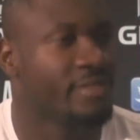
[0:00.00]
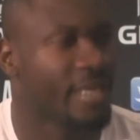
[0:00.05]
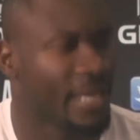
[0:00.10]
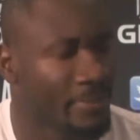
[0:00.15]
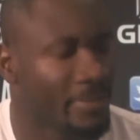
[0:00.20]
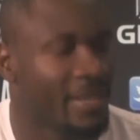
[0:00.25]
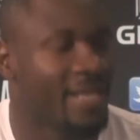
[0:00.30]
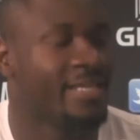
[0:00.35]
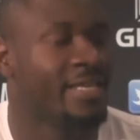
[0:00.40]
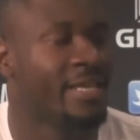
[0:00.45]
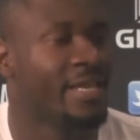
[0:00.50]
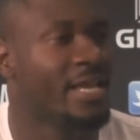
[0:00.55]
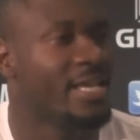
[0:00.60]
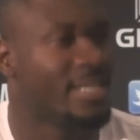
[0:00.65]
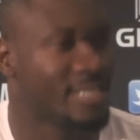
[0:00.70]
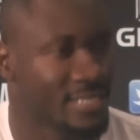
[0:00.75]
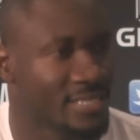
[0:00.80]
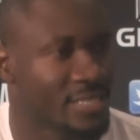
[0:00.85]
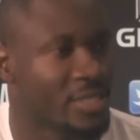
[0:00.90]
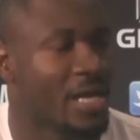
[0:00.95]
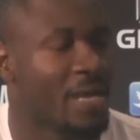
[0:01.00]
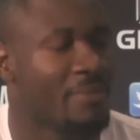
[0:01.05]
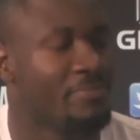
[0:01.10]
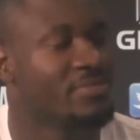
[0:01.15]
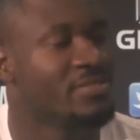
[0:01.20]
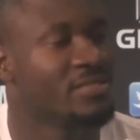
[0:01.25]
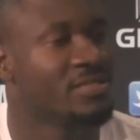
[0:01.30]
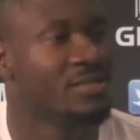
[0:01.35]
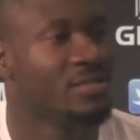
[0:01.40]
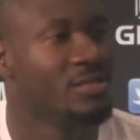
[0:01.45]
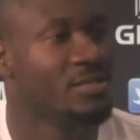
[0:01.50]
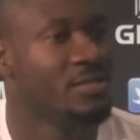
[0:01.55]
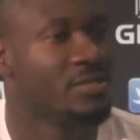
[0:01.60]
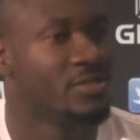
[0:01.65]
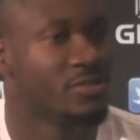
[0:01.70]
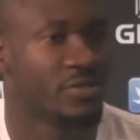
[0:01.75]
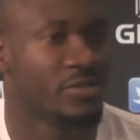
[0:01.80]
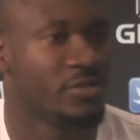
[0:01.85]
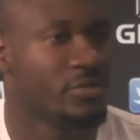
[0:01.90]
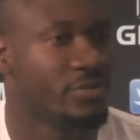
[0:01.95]
day by day as it comes
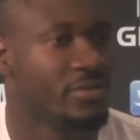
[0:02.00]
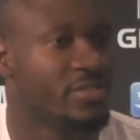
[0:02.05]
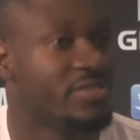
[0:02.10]
to you.